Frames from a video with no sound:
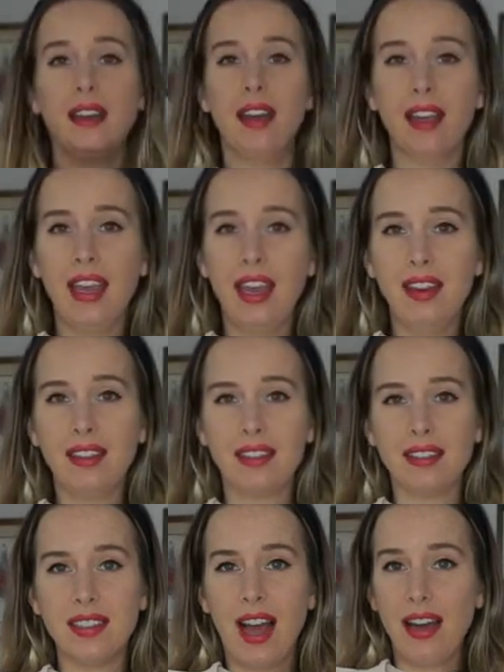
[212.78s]
not hating
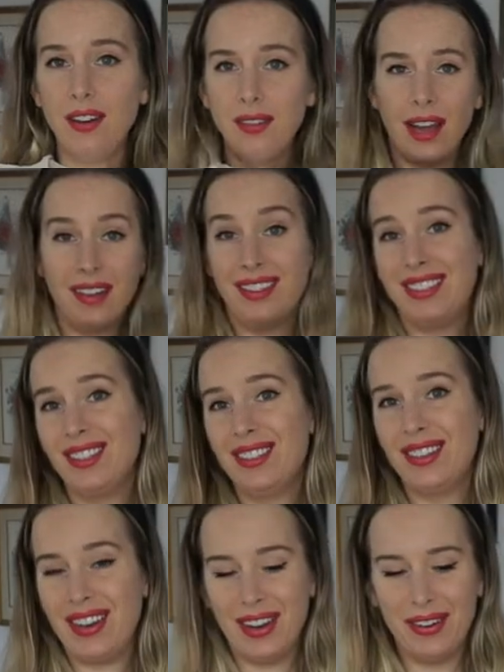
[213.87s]
this. I don't, I still
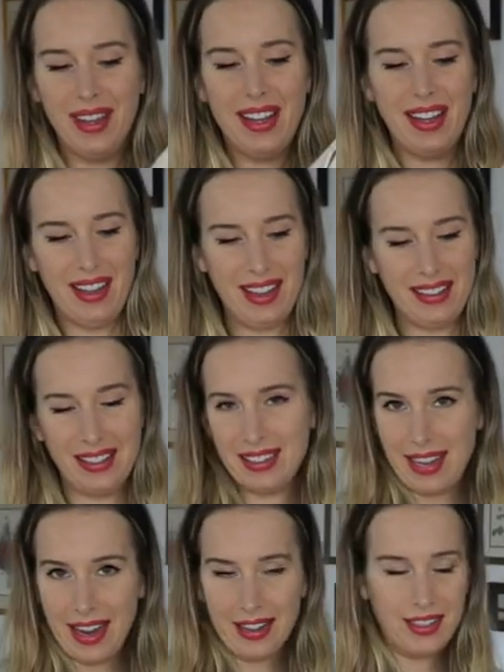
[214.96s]
don't know. Is this
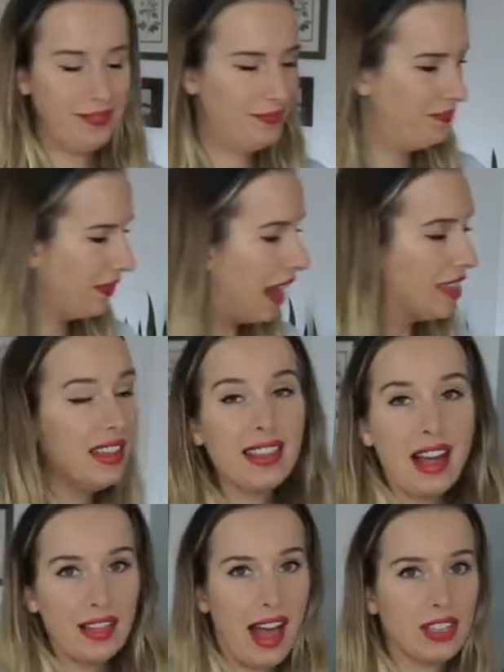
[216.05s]
Taylor? I think
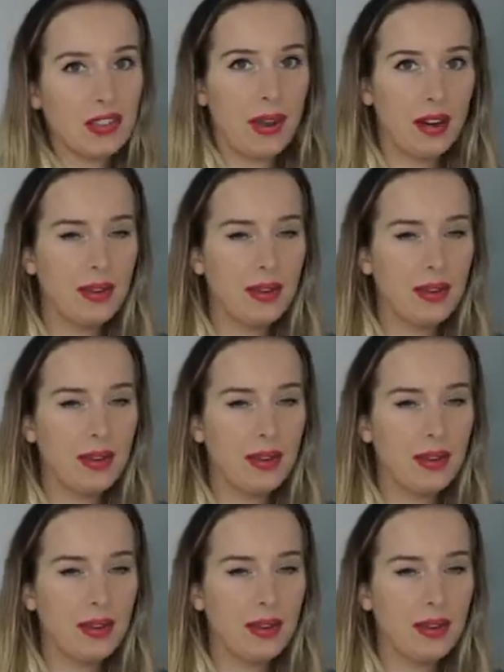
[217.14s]
that last sweater